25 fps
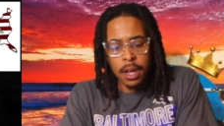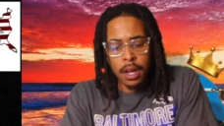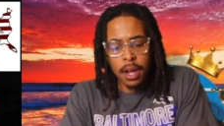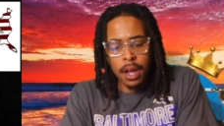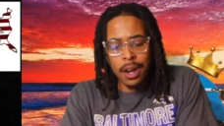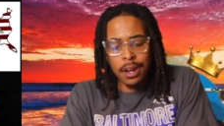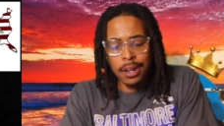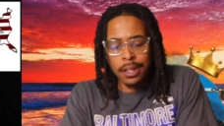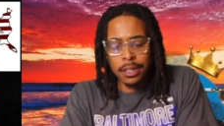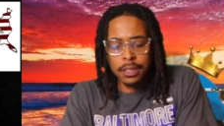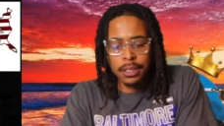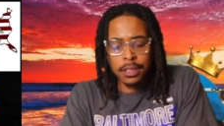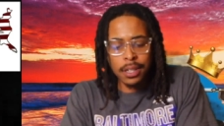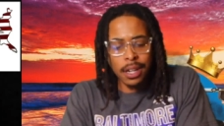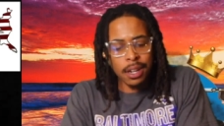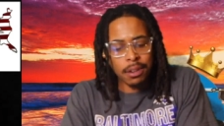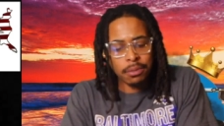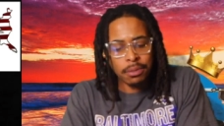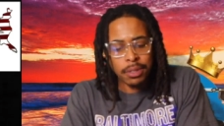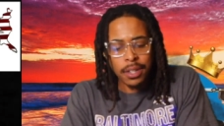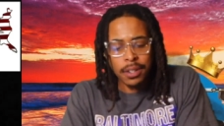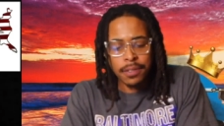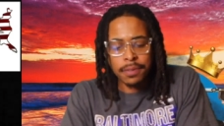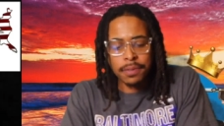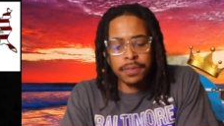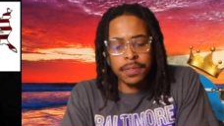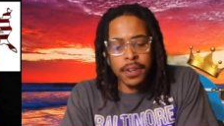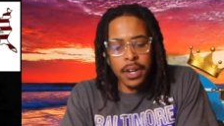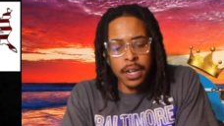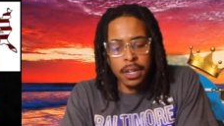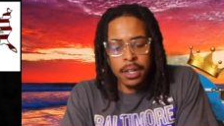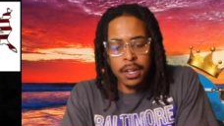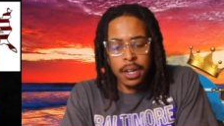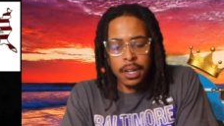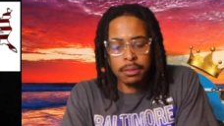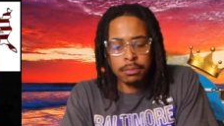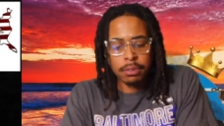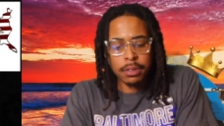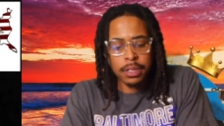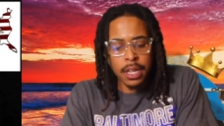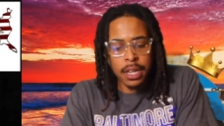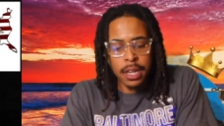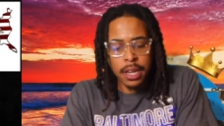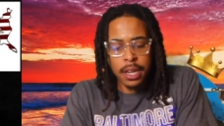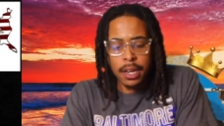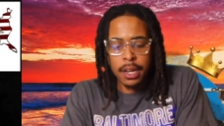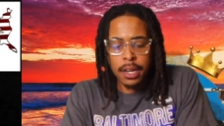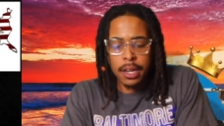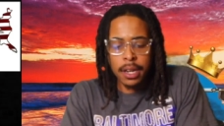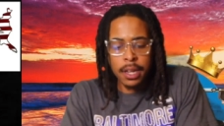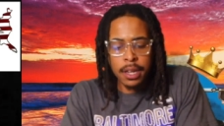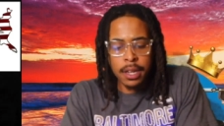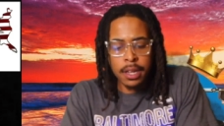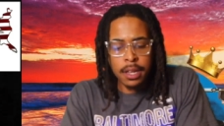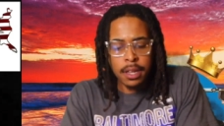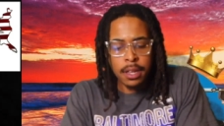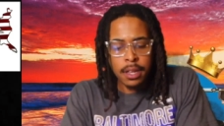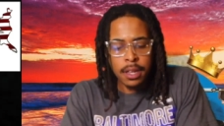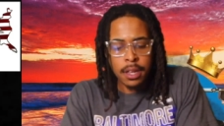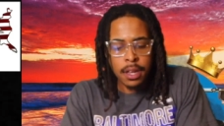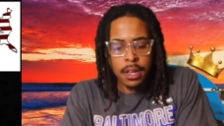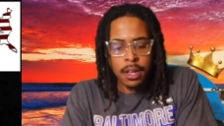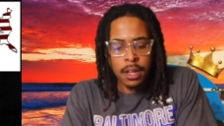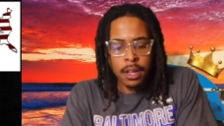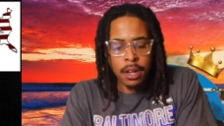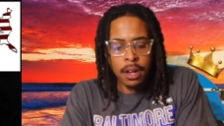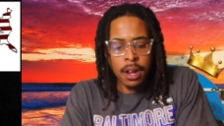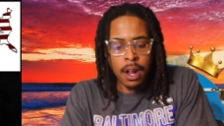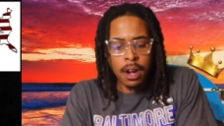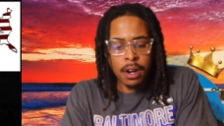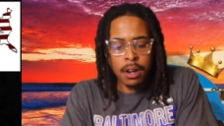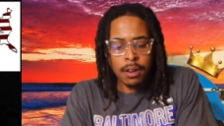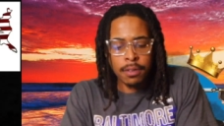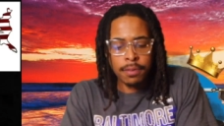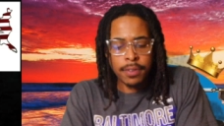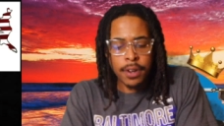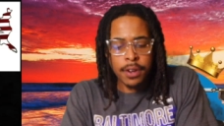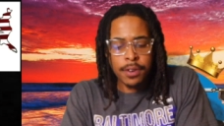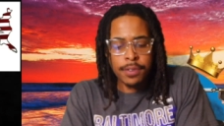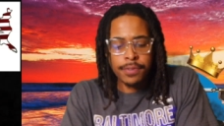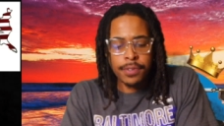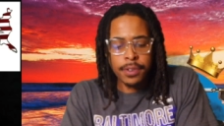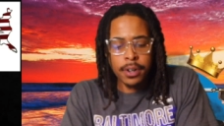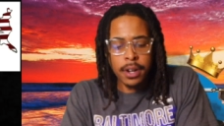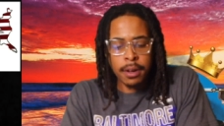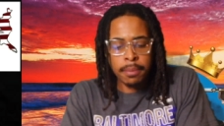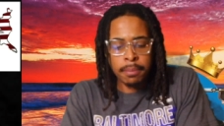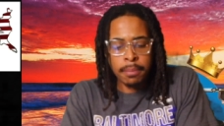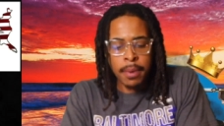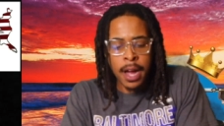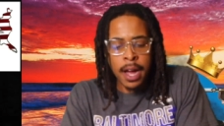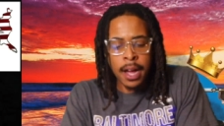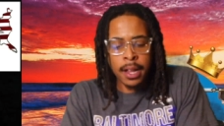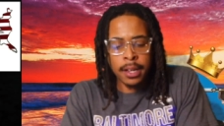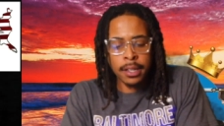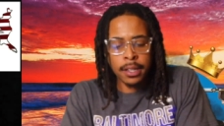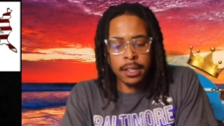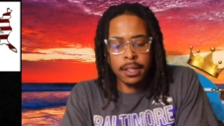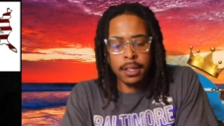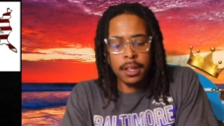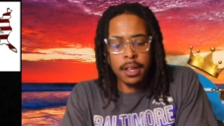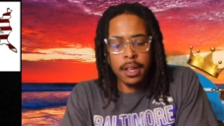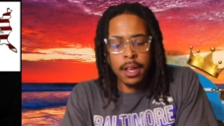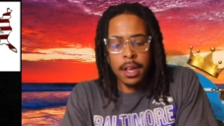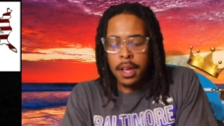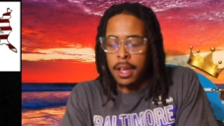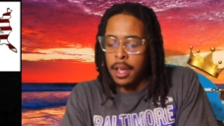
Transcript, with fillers: I understand what the fuck I'm saying, nigga. Y'all gonna vote for Kamala